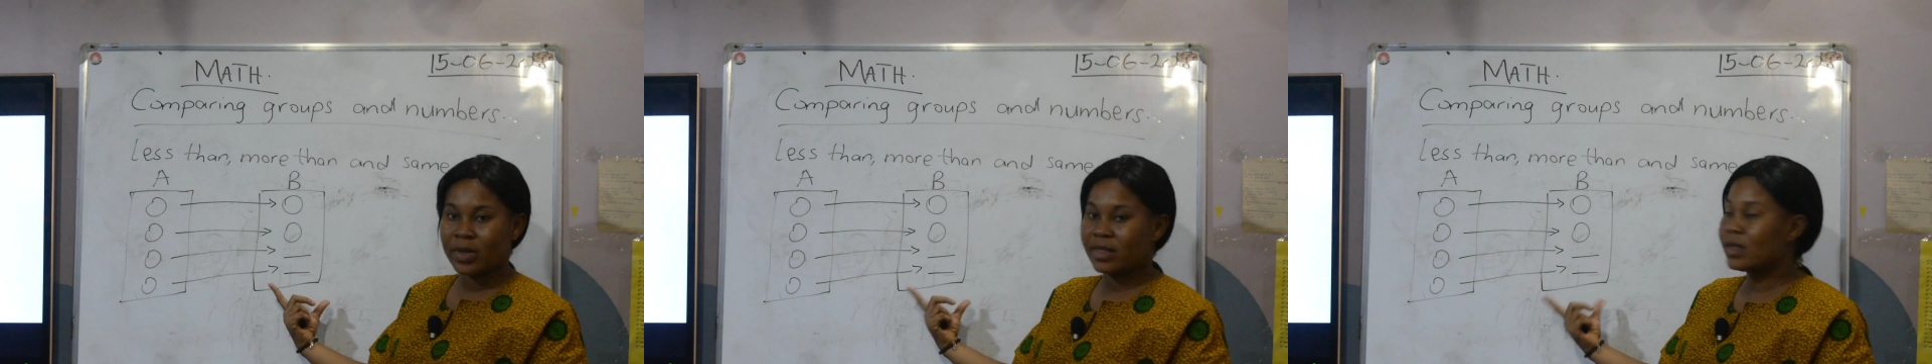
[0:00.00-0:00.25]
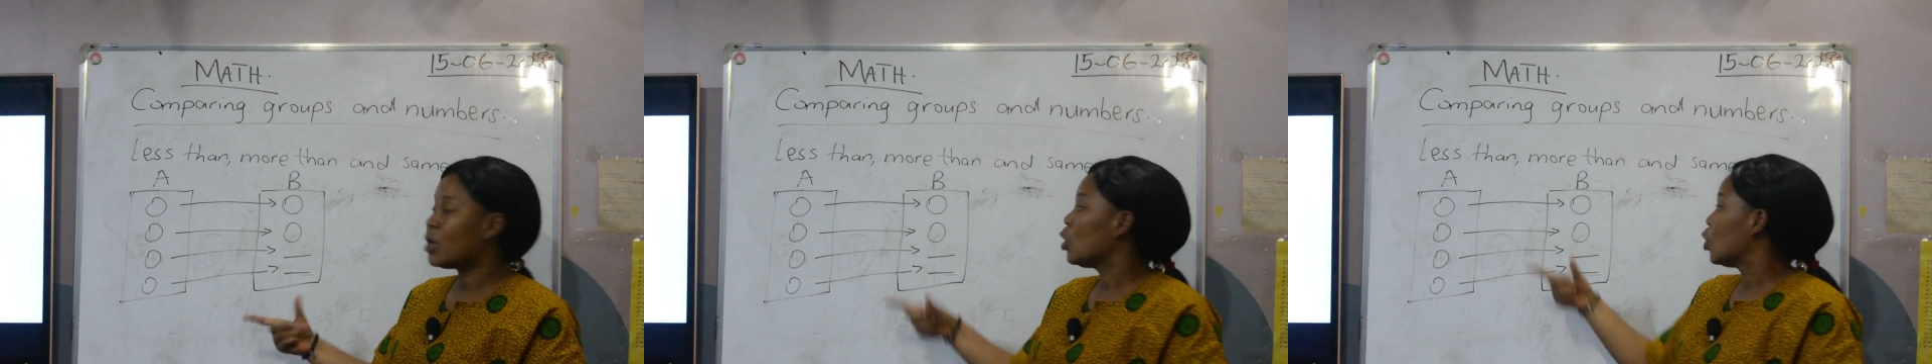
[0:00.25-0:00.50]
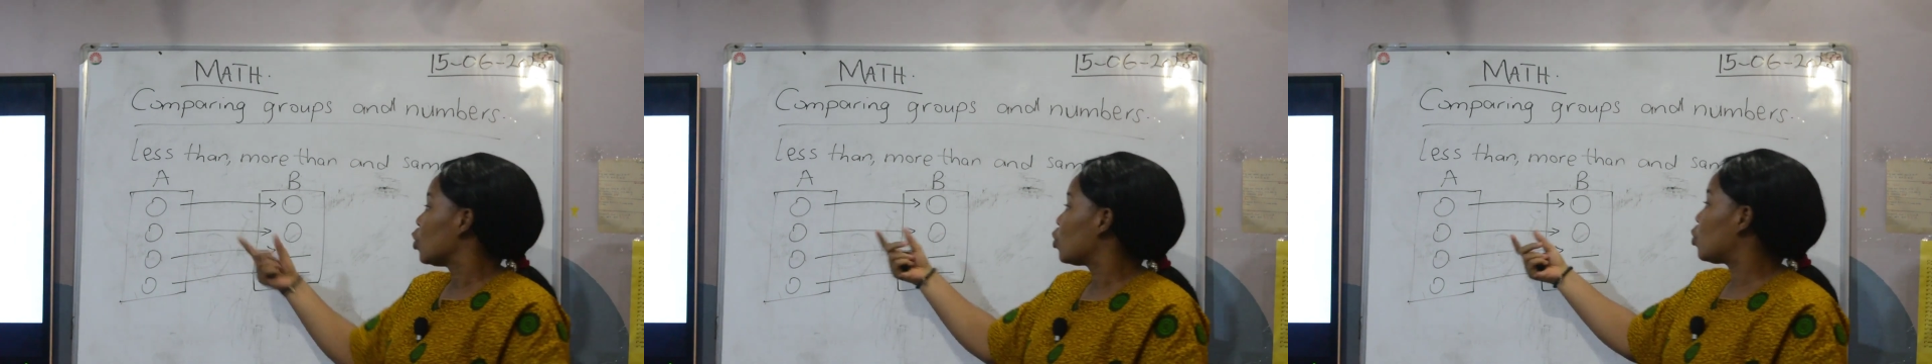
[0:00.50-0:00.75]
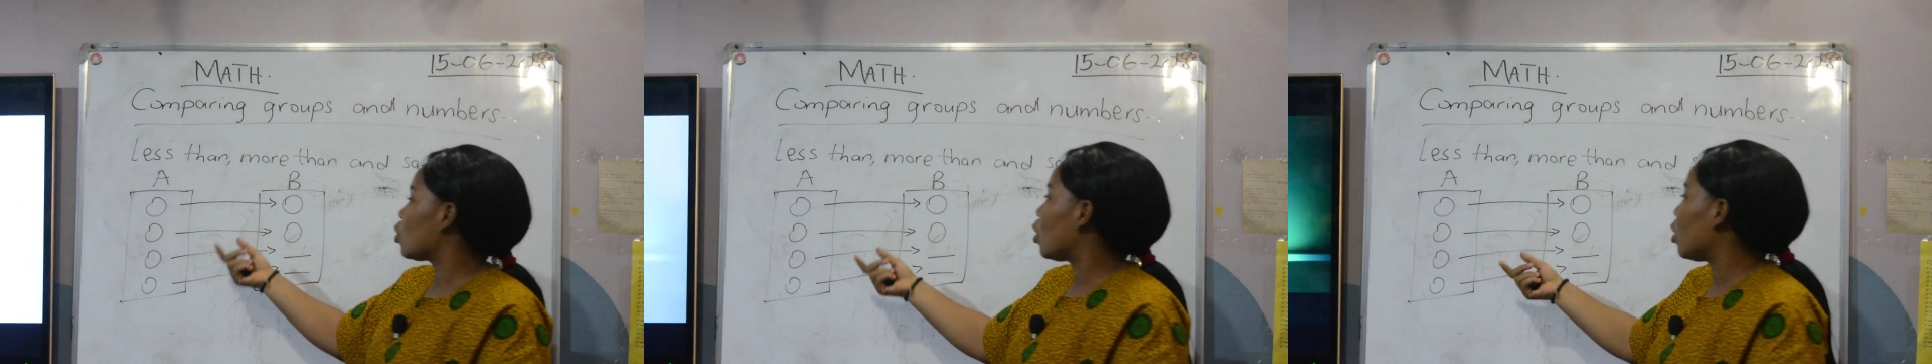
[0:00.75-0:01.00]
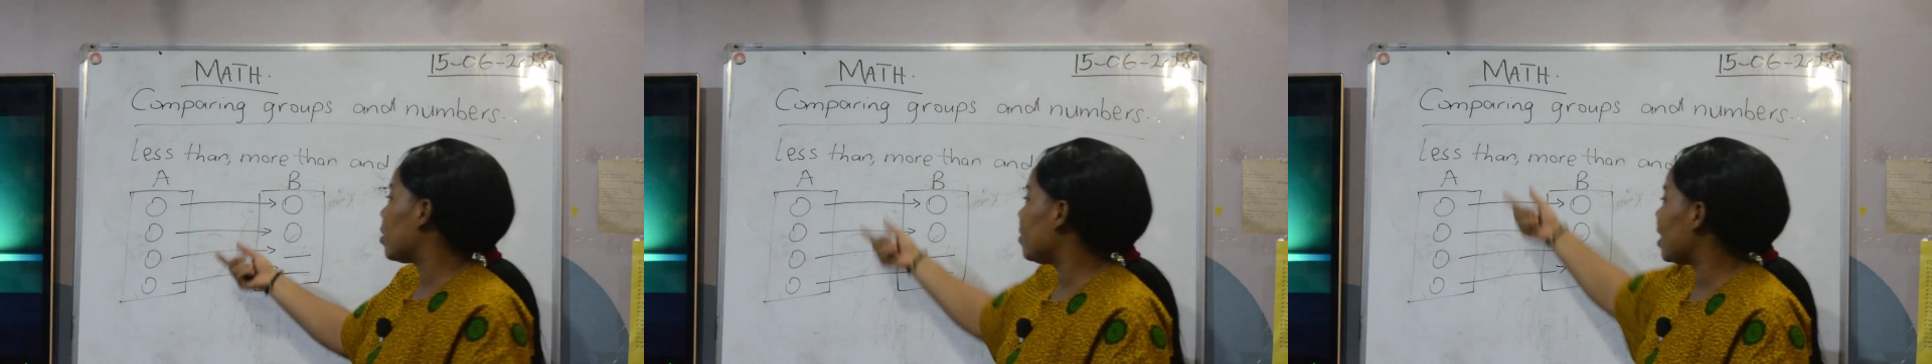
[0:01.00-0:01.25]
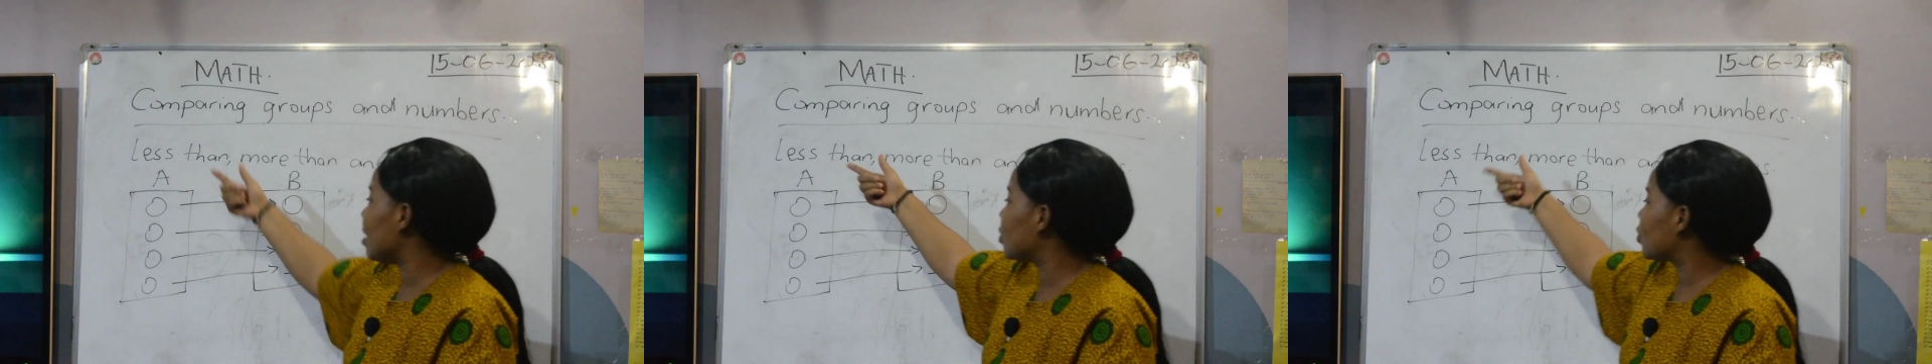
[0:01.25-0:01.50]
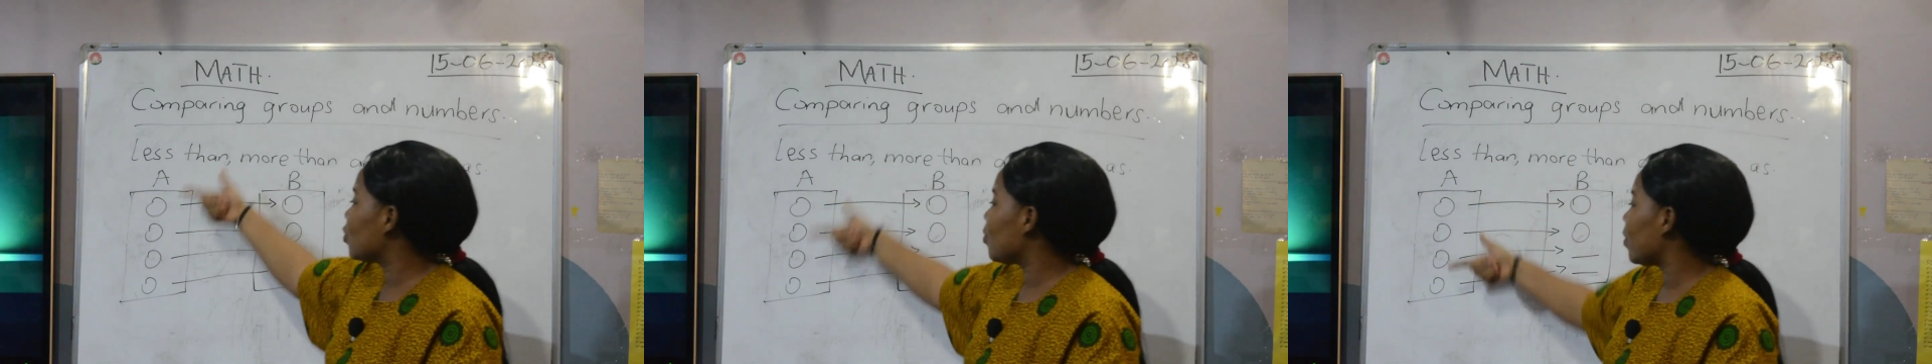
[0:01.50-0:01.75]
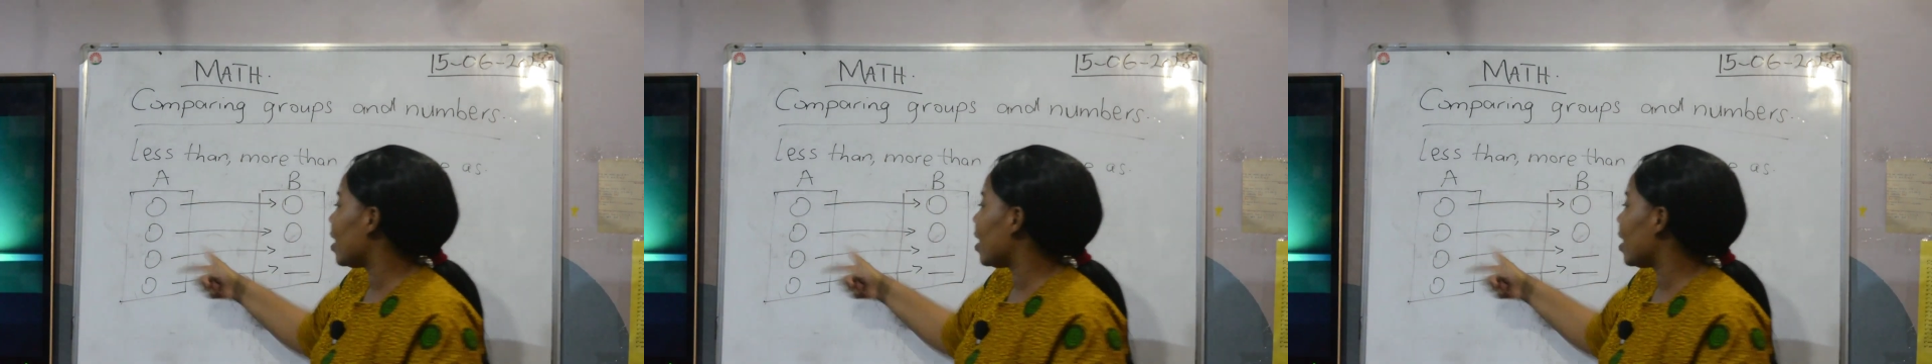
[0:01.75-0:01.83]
with. So it means group